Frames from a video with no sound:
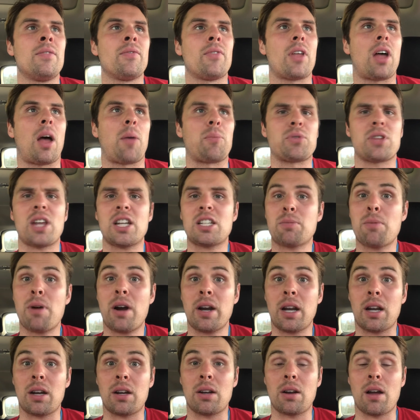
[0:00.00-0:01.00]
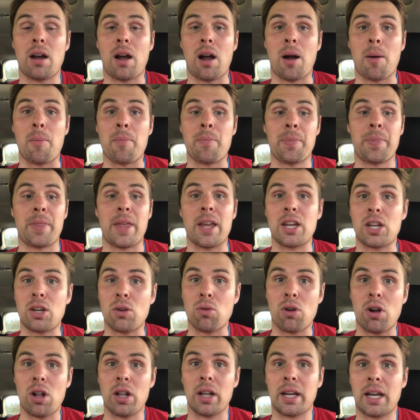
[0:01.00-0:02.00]
So that's about it. Thank
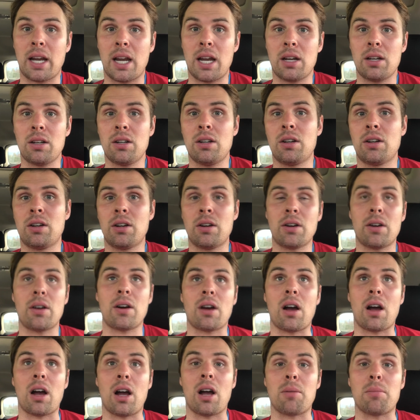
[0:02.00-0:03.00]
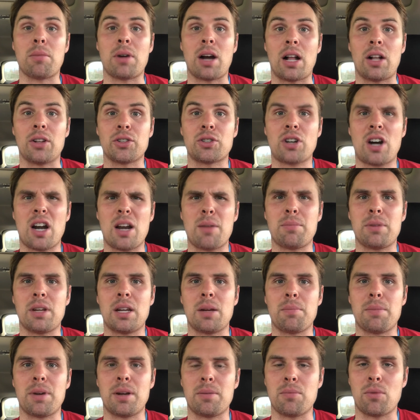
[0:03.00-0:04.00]
you all again. I'll try to be
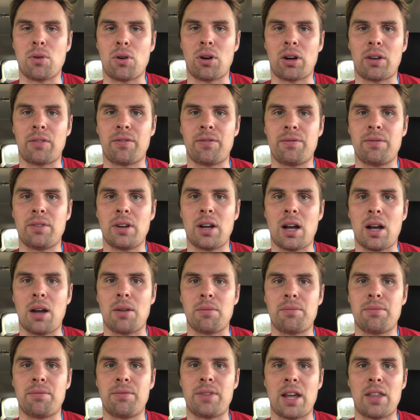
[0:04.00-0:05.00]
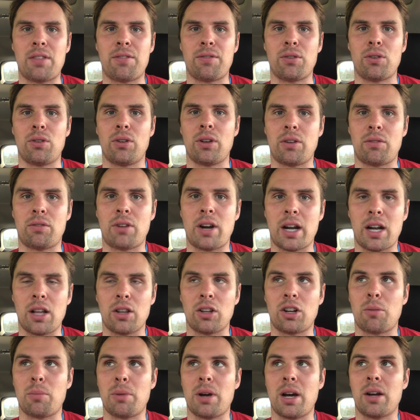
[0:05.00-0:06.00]
a bit more faithful and
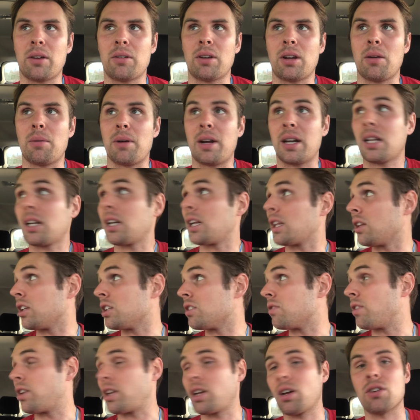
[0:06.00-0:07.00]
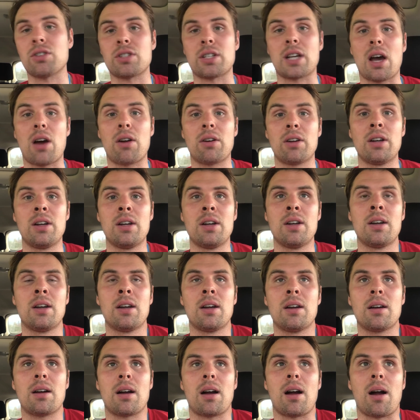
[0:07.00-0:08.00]
regular about getting these videos
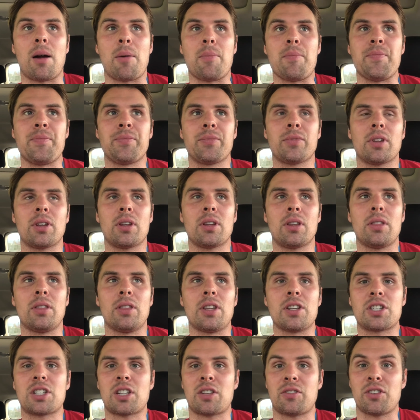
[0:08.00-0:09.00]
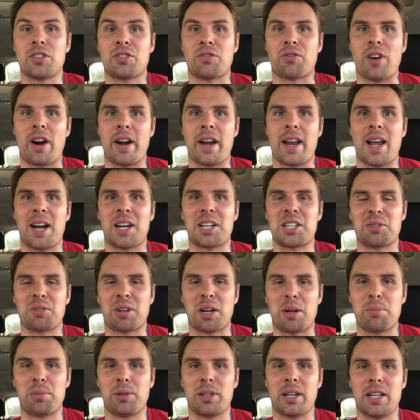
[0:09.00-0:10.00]
out. This Friday, actually, we're
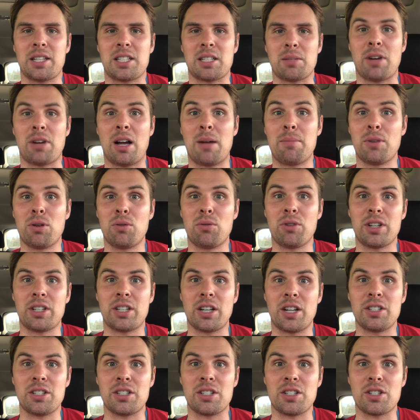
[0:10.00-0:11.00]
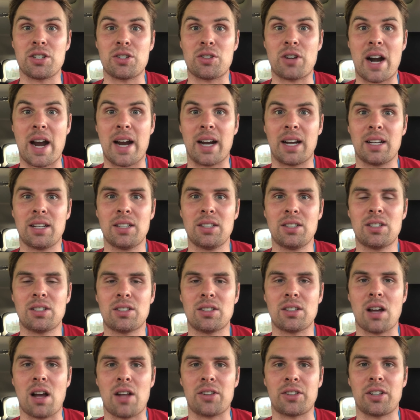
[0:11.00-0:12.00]
going to play Humblewood Dungeons &
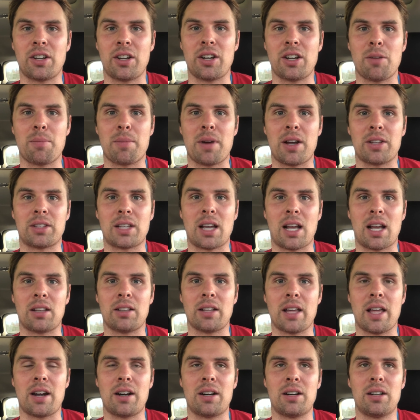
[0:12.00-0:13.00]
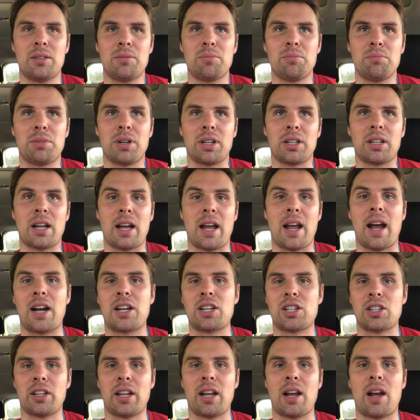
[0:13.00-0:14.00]
Dragons. I'll tell you about that later. But
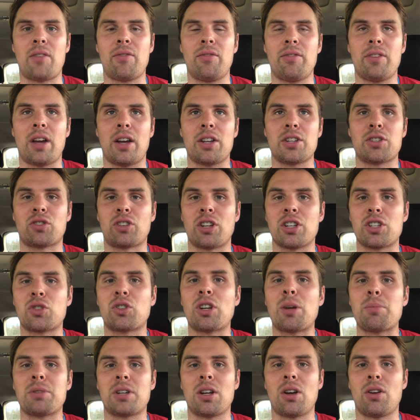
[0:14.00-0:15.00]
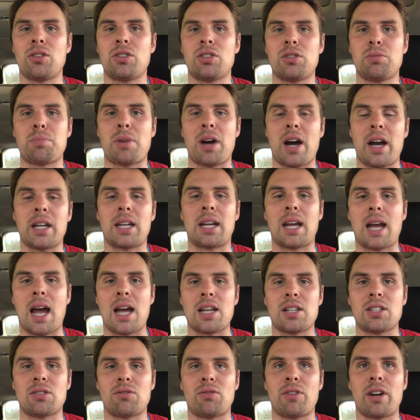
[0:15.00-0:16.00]
the Script Notes
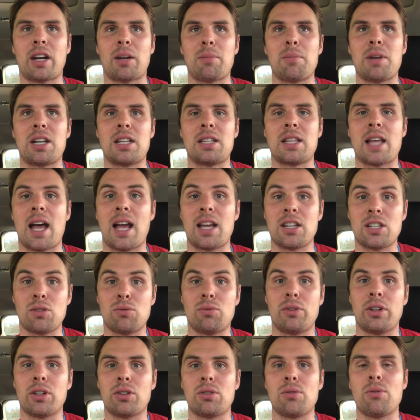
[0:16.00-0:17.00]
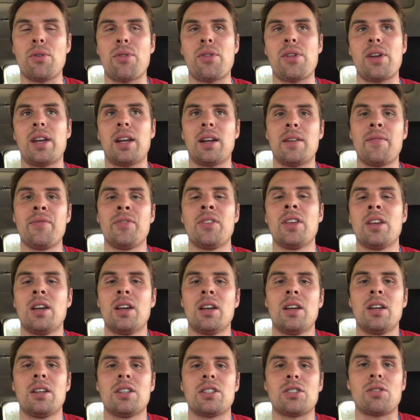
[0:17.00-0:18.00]
podcast recommended that as a one cool thing.
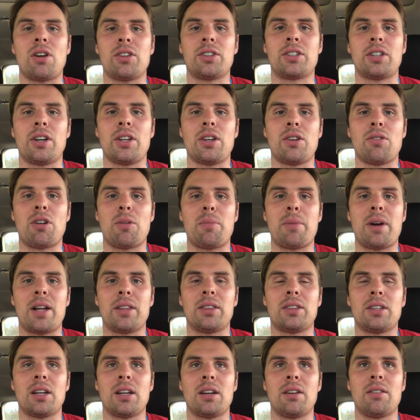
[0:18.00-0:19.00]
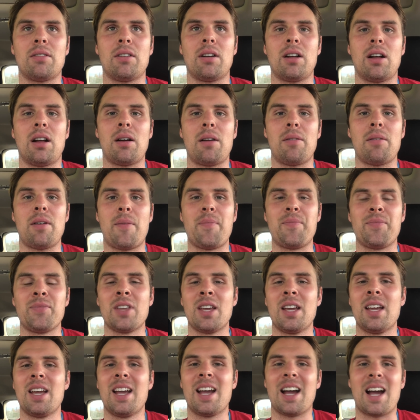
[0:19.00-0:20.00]
So I'll tell you about the...
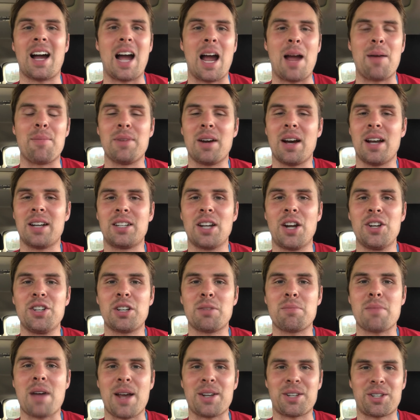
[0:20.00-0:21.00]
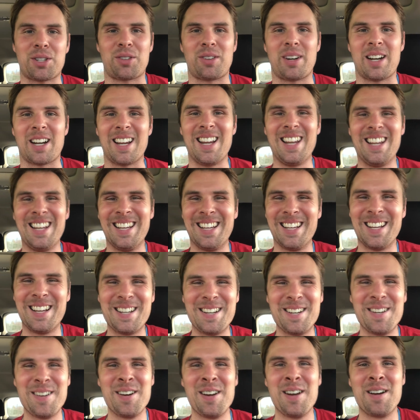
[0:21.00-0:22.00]
I'm dungeon mastering for
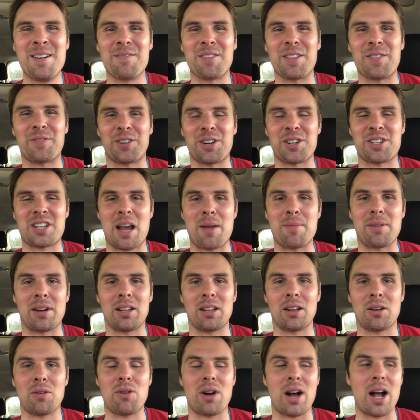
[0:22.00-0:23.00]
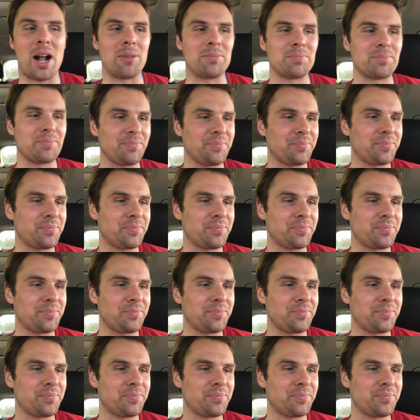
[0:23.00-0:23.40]
the first time in a little while.